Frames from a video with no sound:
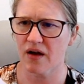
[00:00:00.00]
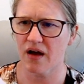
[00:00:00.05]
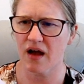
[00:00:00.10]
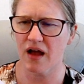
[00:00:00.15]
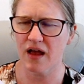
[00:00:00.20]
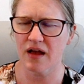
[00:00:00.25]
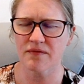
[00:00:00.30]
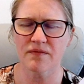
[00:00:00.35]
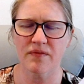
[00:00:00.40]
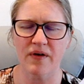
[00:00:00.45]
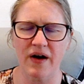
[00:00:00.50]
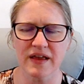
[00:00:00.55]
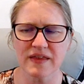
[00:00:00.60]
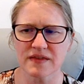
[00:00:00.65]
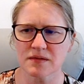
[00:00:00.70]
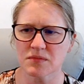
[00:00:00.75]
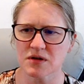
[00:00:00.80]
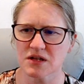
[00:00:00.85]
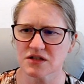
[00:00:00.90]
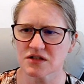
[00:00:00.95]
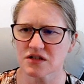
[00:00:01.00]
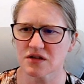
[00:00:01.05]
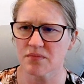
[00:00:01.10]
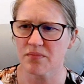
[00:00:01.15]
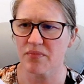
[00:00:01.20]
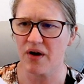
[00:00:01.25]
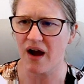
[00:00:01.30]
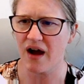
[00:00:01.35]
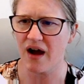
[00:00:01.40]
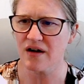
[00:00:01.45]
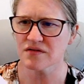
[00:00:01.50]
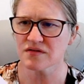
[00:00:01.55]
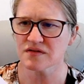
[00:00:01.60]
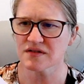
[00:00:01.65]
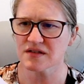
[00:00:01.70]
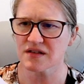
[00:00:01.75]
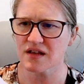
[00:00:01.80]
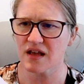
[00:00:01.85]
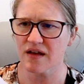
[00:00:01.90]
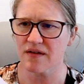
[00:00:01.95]
invite them in to
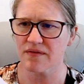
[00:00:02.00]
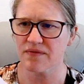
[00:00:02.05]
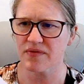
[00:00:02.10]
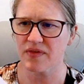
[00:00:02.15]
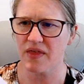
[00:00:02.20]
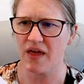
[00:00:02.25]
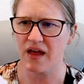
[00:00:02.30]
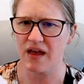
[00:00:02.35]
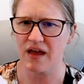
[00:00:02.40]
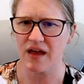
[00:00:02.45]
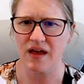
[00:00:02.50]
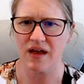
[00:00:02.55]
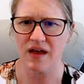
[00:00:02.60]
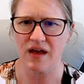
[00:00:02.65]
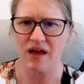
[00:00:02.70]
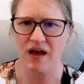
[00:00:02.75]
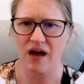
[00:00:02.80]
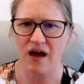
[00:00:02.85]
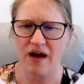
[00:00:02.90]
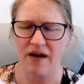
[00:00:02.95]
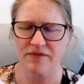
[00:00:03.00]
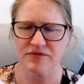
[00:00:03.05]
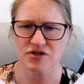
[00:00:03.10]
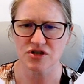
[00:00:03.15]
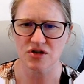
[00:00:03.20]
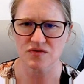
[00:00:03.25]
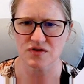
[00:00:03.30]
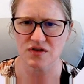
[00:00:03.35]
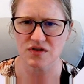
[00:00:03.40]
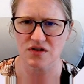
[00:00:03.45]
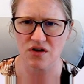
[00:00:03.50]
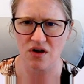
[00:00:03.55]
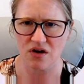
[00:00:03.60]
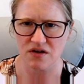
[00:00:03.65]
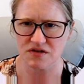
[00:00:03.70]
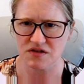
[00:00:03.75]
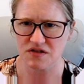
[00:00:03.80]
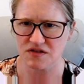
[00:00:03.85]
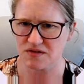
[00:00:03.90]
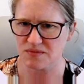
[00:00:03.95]
browse if they have chosen not
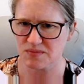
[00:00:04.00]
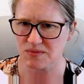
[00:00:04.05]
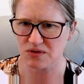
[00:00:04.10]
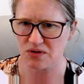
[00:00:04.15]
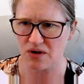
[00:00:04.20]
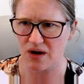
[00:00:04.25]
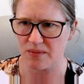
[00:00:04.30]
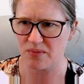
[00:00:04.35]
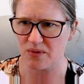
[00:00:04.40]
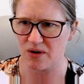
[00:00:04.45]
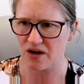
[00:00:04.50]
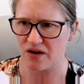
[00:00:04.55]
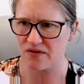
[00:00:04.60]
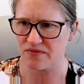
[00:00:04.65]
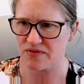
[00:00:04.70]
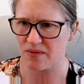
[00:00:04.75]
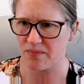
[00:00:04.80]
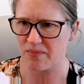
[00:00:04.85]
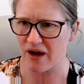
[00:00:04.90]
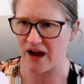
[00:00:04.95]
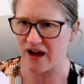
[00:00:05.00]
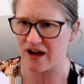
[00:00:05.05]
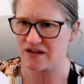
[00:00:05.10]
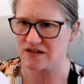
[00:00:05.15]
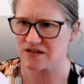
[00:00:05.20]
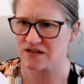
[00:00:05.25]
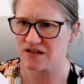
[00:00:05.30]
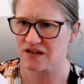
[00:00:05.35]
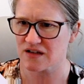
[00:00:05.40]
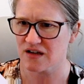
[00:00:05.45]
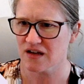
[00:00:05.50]
to subscribe right off the bat.